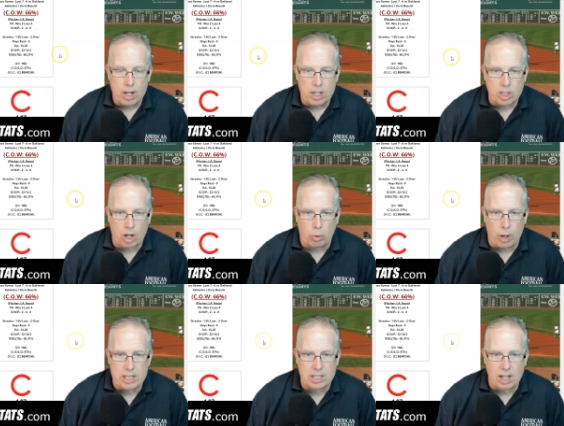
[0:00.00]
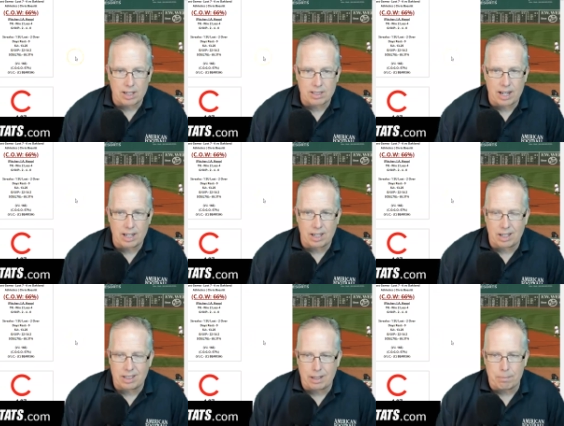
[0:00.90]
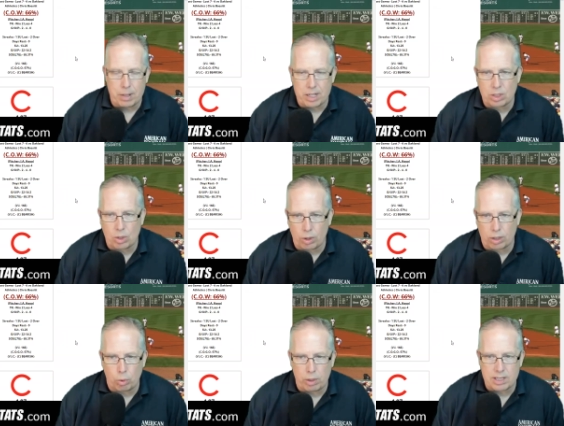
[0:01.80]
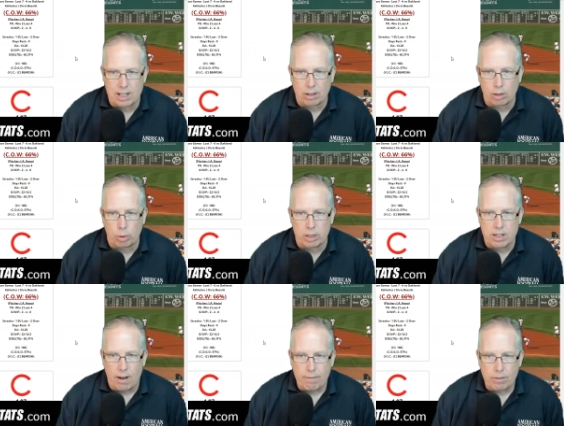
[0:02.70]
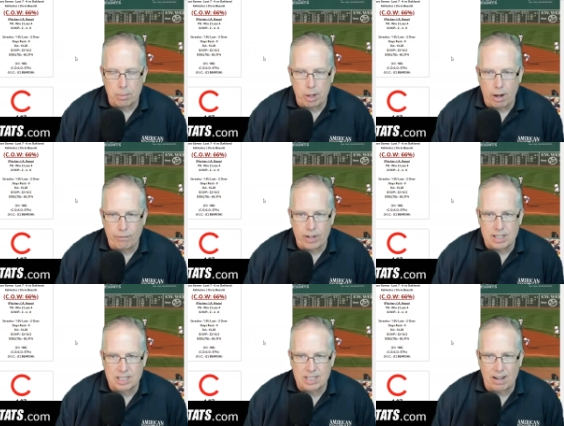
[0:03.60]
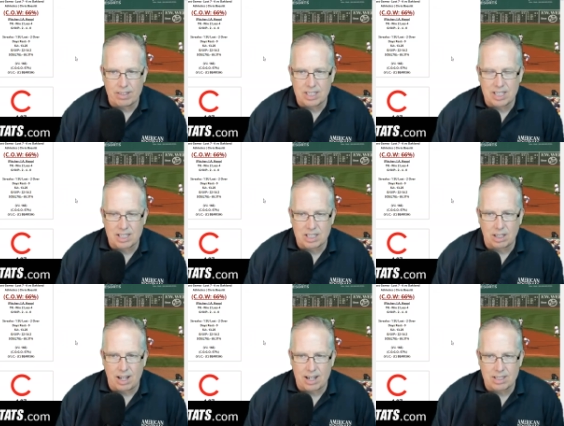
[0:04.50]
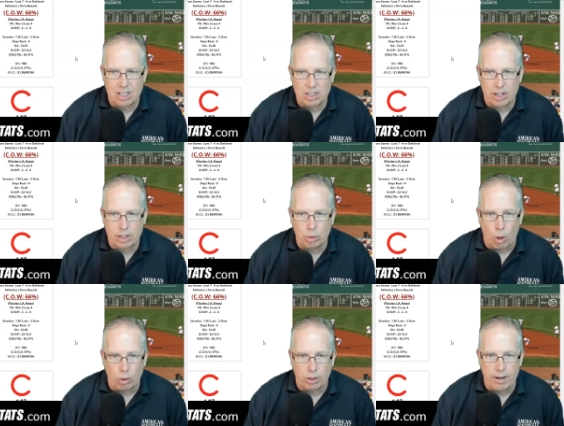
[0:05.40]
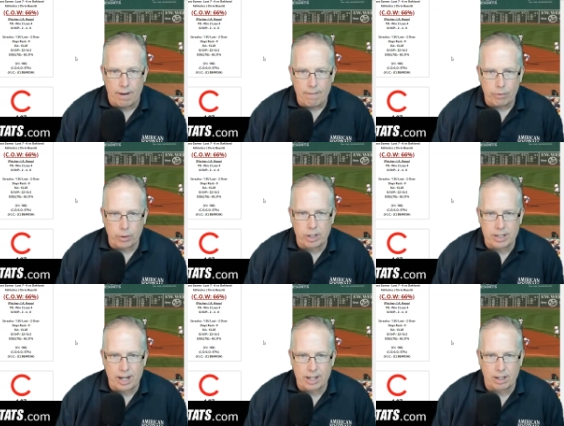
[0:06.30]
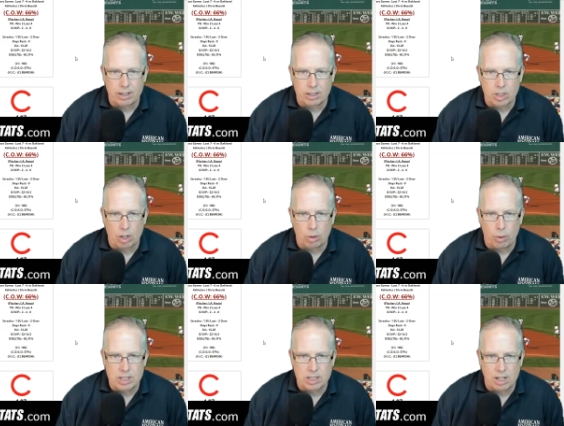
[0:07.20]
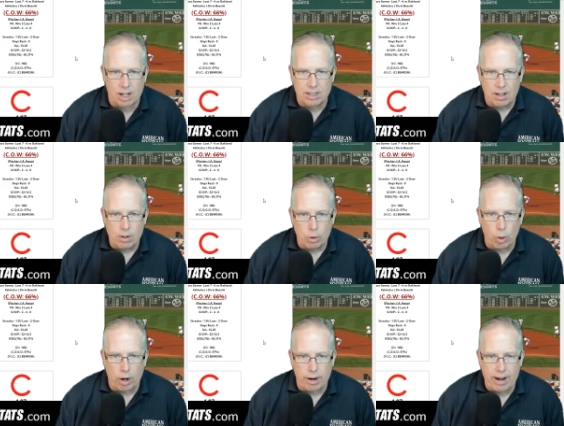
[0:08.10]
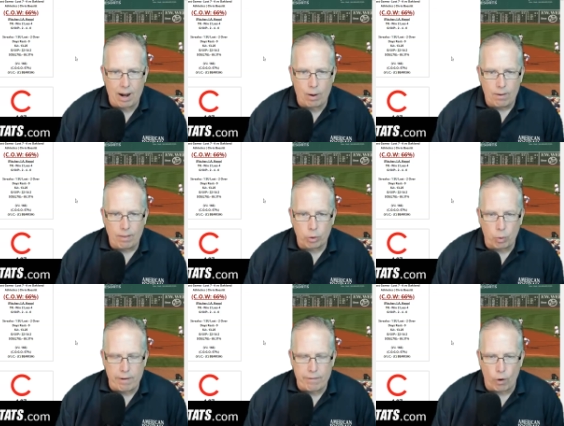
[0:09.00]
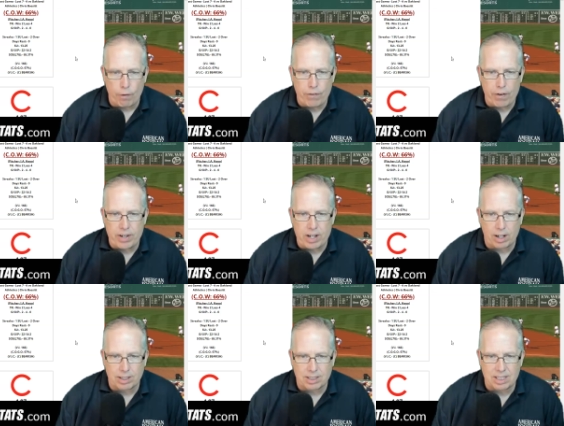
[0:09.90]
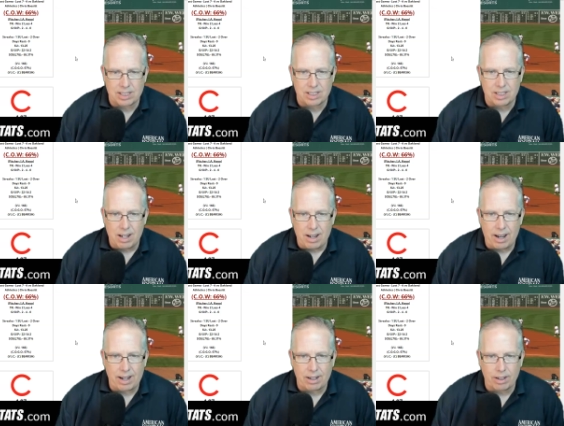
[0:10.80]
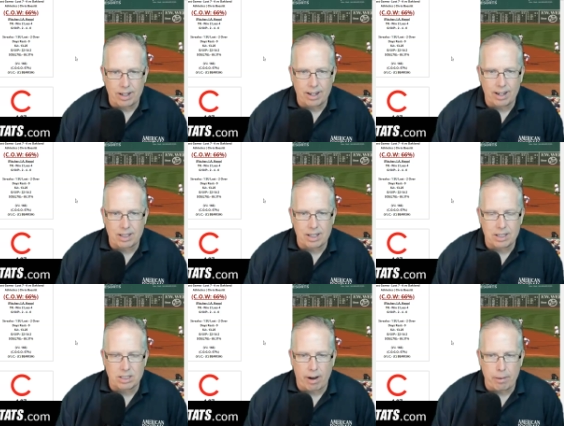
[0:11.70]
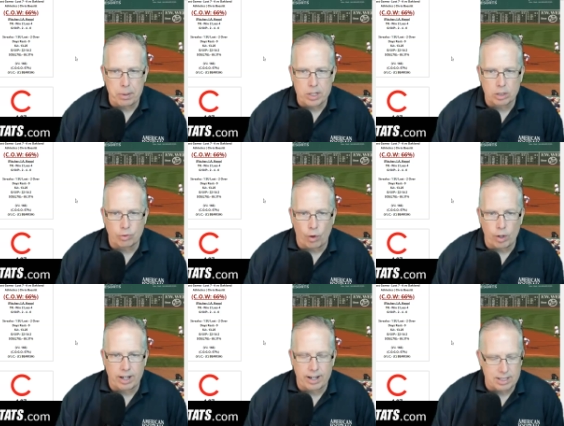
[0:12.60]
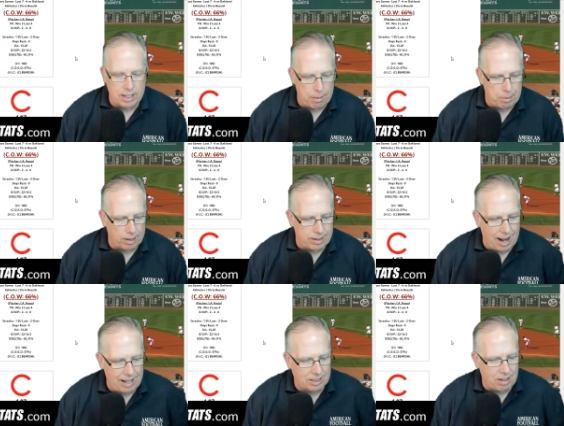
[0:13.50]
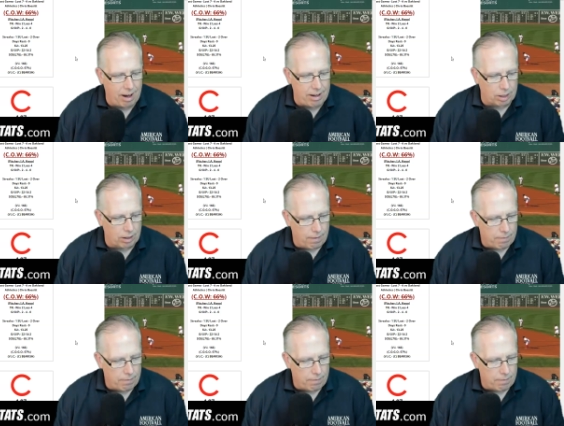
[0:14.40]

Chicago White Sox taking on the Minnesota Twins. Now the Twins coming off a 7-6 loss yesterday to Oakland. They're going to take on the Chicago White Sox who are now 24 and 15 on the season. And looking at the starting pitchers for today's game, you got Dallas Keuchel